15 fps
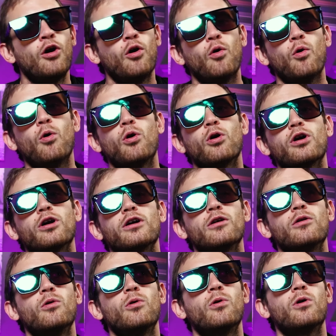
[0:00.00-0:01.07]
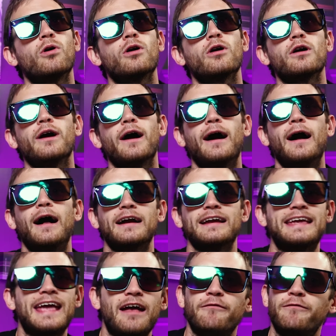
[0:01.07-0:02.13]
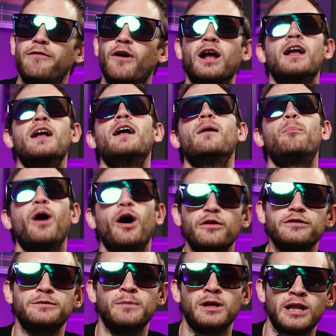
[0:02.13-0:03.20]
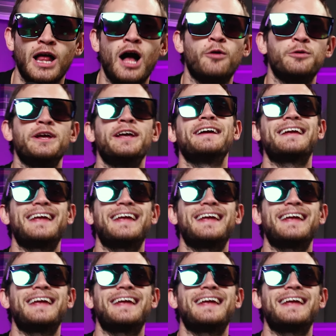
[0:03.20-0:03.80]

or or uh, get fuck Post Malone.